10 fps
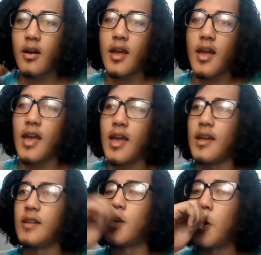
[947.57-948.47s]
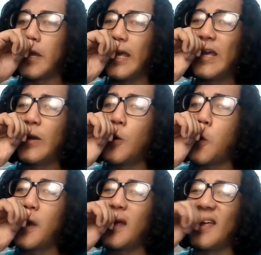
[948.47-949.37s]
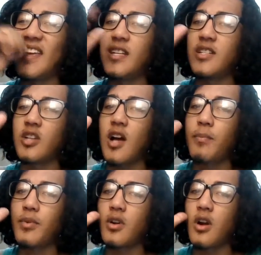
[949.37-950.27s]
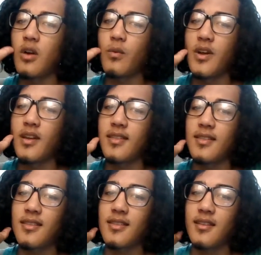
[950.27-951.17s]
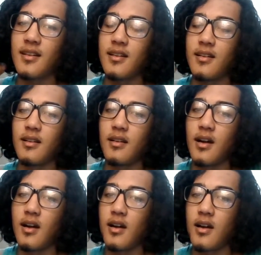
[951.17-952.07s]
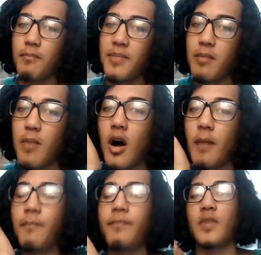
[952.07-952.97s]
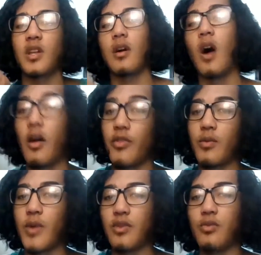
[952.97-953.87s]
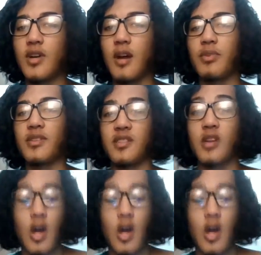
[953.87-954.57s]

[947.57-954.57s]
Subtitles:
And Okiku and Chopper are with Big Mom on their way to Udon Prison.